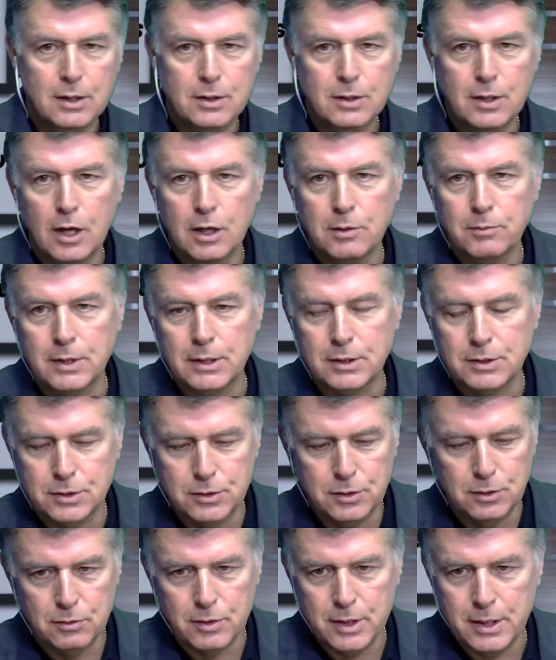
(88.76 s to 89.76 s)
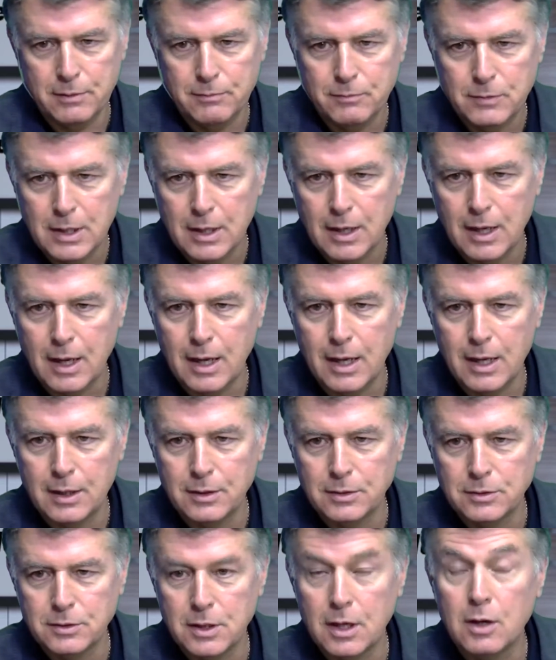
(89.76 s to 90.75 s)
opening story,
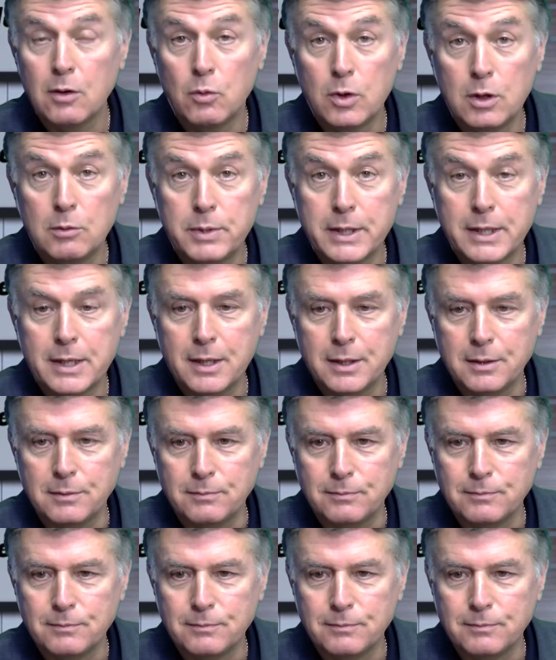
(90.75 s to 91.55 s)
and we'll begin.